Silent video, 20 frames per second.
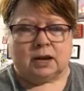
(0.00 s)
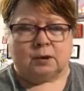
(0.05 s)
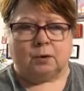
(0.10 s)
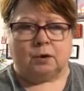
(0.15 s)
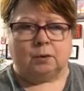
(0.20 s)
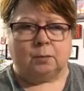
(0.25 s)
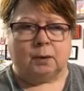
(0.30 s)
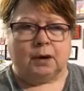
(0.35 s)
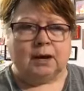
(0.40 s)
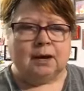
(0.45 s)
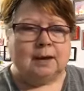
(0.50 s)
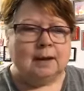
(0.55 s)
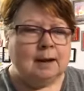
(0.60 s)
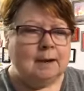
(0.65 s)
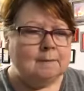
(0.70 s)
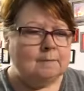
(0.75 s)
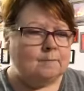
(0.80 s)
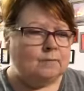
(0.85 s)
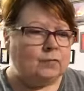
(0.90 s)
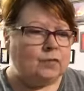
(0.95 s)
that you take with
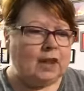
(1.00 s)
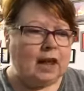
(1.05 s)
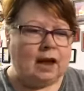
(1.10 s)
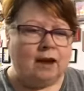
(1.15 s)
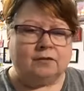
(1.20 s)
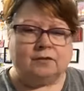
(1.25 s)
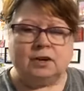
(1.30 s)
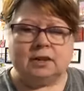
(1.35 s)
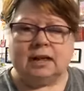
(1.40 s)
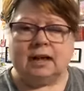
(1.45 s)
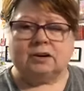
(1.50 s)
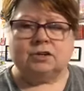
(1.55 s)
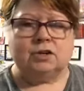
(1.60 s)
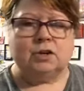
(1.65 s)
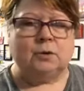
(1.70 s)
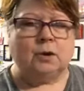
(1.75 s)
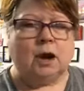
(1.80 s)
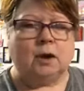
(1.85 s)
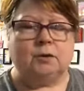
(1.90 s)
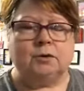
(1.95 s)
me. After
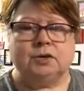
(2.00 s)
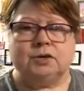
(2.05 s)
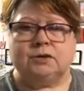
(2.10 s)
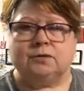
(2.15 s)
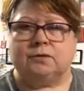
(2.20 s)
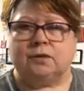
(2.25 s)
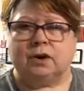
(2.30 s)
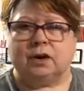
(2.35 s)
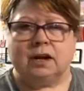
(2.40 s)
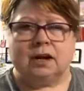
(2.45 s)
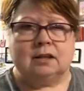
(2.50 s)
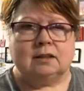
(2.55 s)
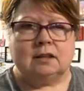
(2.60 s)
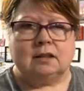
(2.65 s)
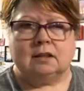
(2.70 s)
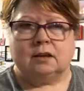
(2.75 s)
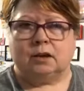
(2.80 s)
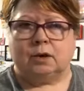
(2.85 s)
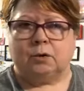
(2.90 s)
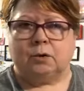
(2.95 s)
that 2 hours for
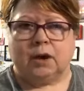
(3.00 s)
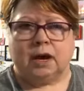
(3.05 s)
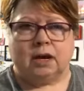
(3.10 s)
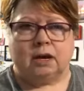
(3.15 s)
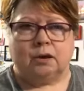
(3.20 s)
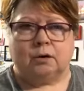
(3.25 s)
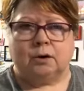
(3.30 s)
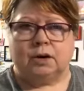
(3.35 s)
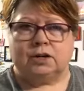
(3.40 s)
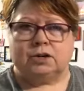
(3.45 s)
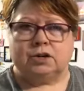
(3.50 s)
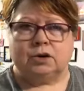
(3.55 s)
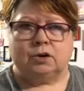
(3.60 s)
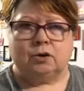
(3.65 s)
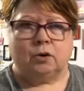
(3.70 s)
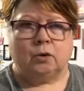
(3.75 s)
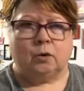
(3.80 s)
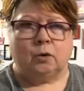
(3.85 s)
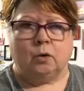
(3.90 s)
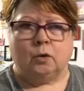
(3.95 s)
either the Create a
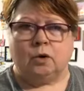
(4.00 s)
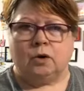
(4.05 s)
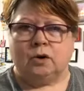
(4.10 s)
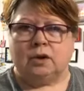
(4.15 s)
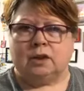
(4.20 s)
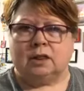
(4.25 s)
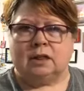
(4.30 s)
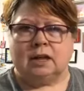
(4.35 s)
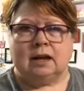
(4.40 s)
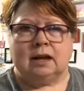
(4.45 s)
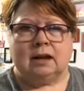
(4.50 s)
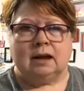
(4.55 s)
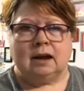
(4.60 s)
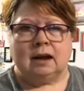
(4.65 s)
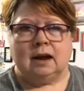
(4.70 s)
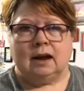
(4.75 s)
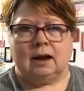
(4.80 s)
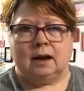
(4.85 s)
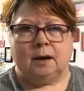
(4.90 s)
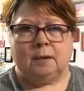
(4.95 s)
Creature or
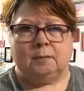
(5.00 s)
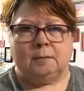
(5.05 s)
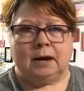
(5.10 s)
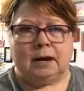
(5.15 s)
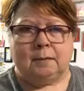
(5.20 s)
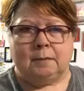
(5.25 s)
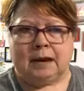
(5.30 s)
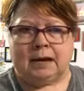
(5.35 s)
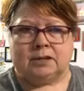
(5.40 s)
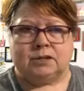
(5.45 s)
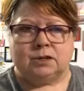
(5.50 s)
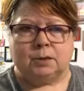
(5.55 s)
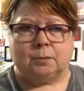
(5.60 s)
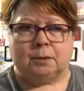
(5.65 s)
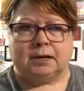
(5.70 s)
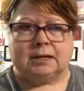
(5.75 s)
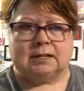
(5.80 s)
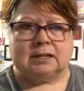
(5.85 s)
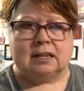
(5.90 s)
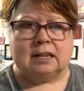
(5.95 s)
the Mini
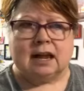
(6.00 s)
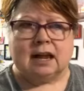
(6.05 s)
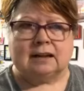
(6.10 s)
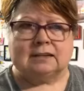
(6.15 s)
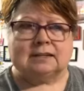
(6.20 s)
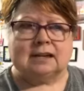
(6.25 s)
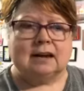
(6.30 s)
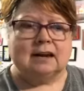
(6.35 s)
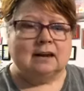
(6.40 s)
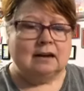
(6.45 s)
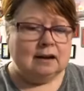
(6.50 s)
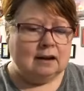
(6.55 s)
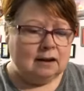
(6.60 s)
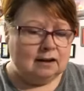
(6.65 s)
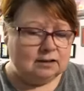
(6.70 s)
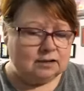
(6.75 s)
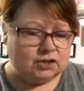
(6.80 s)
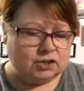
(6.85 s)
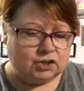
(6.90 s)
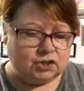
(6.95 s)
Masterpiece class,
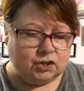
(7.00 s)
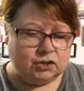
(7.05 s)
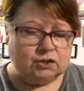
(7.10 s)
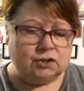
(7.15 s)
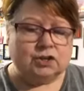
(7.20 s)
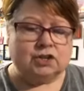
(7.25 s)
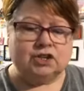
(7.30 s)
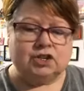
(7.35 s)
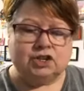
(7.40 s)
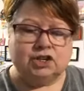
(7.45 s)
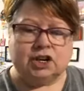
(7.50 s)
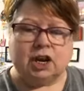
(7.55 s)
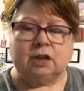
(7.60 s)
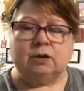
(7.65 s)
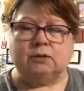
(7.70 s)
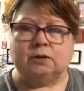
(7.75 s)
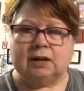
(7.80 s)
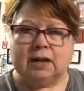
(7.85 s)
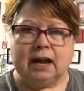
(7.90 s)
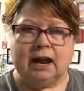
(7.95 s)
students
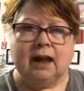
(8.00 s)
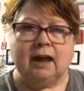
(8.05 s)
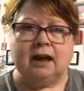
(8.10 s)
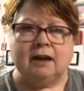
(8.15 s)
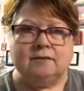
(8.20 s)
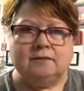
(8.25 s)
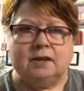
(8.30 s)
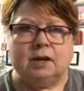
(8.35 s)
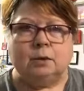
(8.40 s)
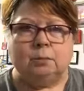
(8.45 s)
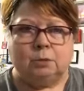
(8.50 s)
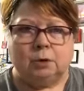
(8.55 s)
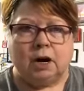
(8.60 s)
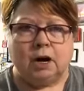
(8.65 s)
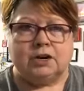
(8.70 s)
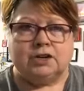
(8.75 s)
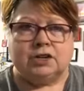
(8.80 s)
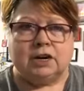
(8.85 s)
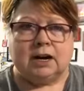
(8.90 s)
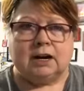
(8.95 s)
generally have
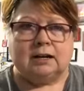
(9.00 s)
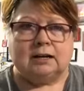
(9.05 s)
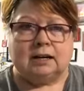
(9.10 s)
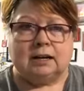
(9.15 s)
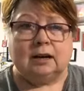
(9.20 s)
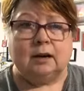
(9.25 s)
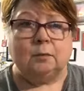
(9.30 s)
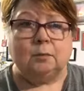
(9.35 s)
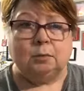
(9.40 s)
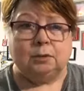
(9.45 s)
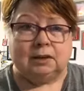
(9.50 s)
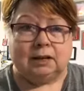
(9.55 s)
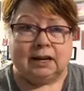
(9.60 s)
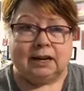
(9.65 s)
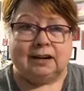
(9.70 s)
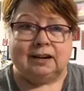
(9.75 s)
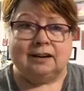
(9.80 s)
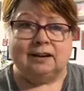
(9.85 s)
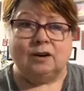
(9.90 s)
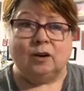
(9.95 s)
their project
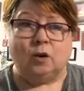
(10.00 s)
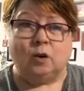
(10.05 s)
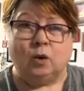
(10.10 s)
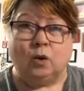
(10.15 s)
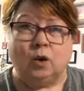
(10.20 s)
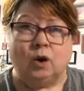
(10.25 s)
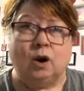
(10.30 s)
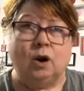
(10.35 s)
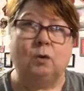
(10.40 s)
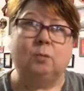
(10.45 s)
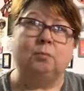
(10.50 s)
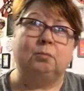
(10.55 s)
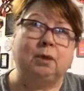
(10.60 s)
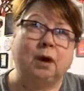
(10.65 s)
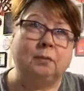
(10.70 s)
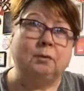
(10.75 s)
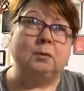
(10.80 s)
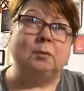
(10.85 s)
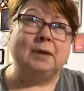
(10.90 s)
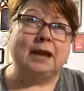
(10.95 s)
completed,
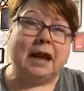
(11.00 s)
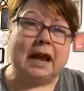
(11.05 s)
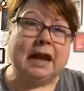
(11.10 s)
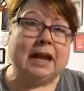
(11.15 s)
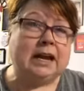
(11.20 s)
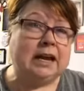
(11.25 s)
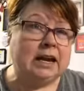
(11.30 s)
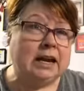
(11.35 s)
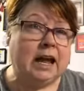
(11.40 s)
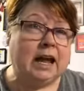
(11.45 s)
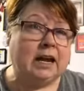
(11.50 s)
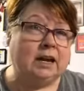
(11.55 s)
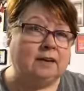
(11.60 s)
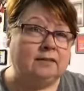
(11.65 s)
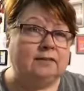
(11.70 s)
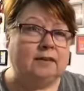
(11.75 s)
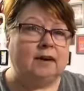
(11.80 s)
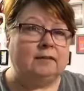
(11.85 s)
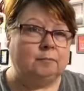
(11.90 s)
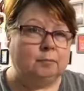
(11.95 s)
or probably
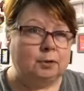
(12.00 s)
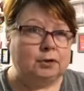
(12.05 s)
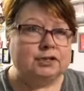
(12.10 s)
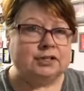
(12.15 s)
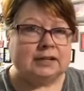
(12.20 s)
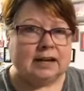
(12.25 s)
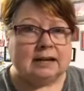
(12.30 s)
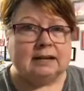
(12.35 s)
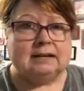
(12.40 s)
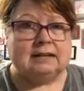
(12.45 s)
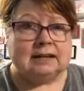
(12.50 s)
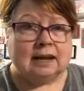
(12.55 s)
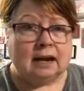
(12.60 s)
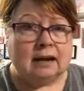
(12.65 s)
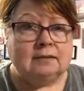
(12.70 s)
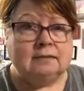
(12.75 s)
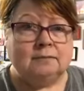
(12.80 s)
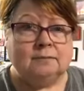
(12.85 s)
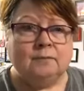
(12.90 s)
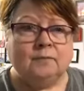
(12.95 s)

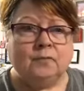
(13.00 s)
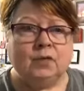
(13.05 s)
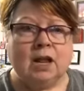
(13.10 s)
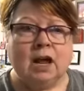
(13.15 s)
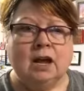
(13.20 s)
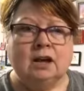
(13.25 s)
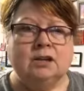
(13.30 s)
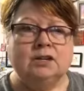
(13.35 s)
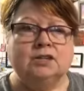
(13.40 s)
80–85% done.